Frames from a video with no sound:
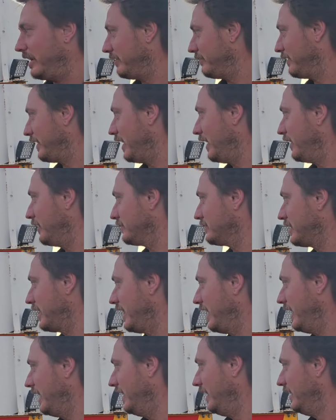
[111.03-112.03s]
valves
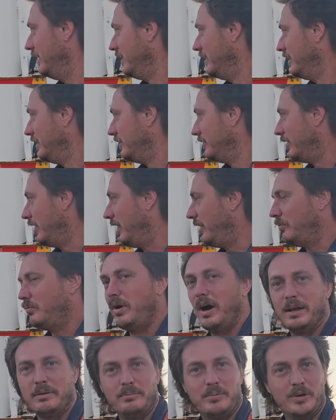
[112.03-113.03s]
here. Right, one